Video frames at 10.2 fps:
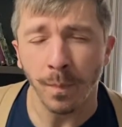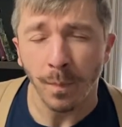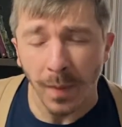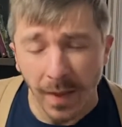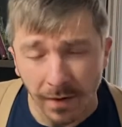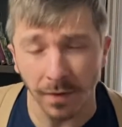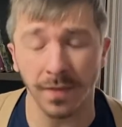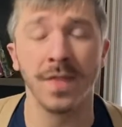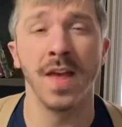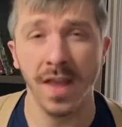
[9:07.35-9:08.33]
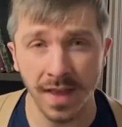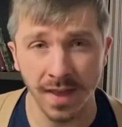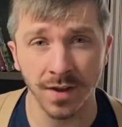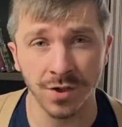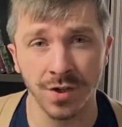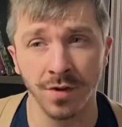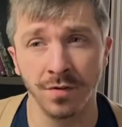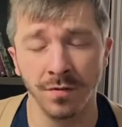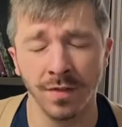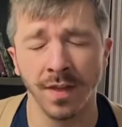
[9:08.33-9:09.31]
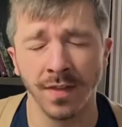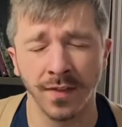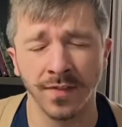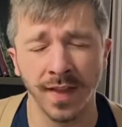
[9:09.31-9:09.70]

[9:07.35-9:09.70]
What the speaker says: bigger thing at issue that's